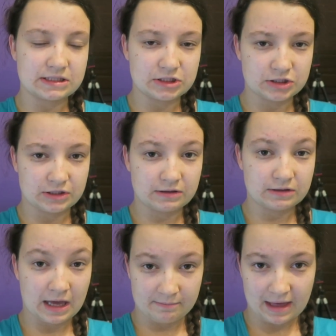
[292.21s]
teacher
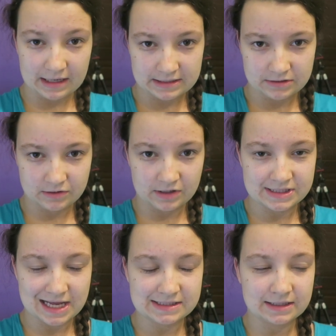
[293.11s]
came back and took our
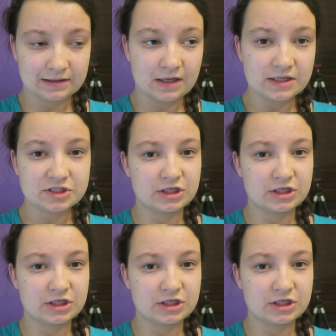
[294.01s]
Saturday class.